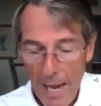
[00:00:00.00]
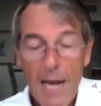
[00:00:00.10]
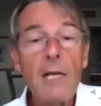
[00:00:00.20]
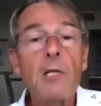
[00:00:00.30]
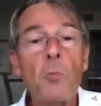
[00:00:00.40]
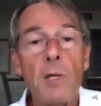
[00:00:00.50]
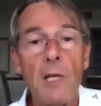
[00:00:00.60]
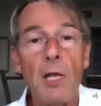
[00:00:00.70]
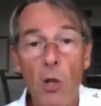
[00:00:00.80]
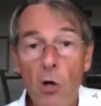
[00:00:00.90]
will end
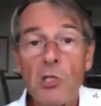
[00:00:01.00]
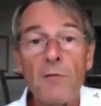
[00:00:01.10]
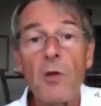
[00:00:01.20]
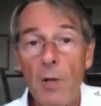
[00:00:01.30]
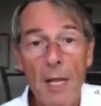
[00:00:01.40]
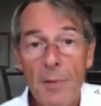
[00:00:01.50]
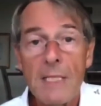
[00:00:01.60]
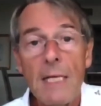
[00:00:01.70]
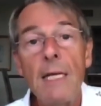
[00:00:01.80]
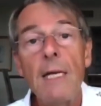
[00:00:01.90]
with the loss of your
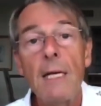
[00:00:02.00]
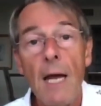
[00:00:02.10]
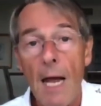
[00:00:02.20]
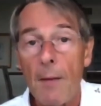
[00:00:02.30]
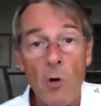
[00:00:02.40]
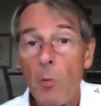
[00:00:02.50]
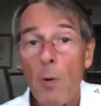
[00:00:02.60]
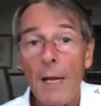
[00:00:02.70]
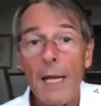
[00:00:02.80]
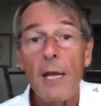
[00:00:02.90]
liberty and
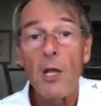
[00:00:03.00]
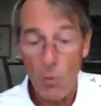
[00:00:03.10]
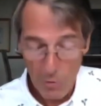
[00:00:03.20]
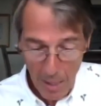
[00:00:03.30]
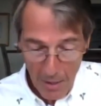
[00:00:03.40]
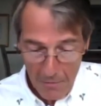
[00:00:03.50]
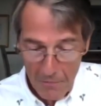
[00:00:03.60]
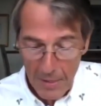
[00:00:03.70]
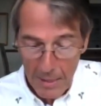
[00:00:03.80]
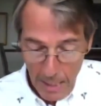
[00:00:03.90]
probably your
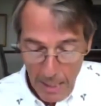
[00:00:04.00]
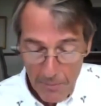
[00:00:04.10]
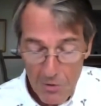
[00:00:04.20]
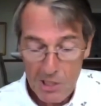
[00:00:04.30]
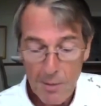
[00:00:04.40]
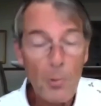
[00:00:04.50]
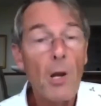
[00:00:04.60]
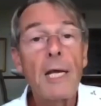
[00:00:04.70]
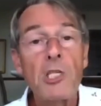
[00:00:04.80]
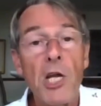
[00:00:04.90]
life. Uh, the
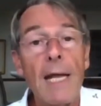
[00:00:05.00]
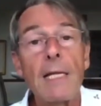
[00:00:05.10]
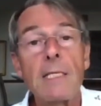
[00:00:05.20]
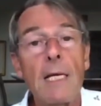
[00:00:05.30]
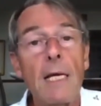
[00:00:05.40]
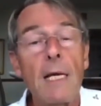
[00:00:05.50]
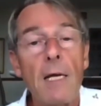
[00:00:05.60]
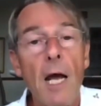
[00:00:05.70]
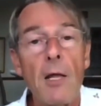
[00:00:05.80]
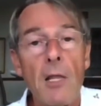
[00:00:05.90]
supply chains
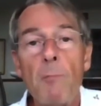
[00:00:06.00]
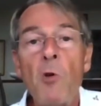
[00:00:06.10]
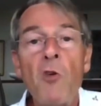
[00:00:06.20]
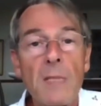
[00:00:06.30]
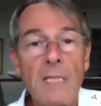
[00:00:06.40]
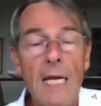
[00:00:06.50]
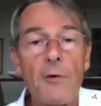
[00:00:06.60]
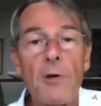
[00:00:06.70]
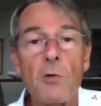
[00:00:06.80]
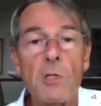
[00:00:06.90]
uh, that move
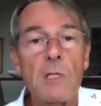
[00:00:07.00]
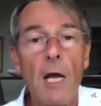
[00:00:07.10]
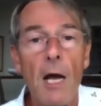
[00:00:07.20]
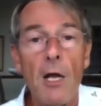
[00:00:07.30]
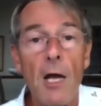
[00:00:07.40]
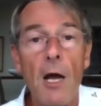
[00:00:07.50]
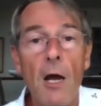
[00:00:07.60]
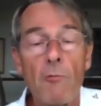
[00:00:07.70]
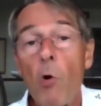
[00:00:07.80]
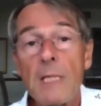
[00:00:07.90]
materials, uh,
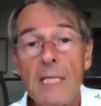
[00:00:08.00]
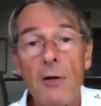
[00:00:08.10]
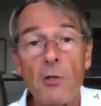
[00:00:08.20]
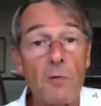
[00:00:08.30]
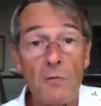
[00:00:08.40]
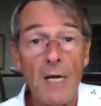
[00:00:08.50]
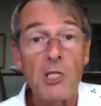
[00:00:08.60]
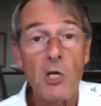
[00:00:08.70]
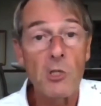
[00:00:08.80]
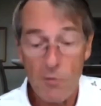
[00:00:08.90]
uh, raw materials and
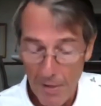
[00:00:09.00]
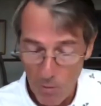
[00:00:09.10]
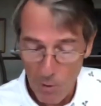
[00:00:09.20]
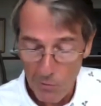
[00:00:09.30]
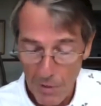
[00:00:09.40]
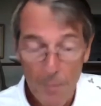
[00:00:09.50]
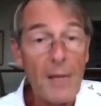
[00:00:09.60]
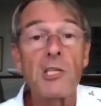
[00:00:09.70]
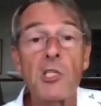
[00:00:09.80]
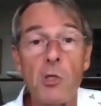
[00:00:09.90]
finished goods around the world are
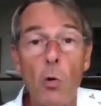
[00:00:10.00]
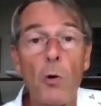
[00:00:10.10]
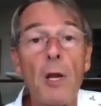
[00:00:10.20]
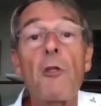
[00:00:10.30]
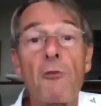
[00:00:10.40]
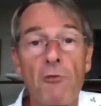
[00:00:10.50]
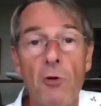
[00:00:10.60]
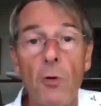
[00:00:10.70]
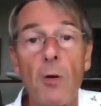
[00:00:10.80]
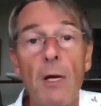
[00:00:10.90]
being sawn
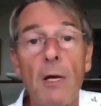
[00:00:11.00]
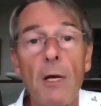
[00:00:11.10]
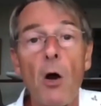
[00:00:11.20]
through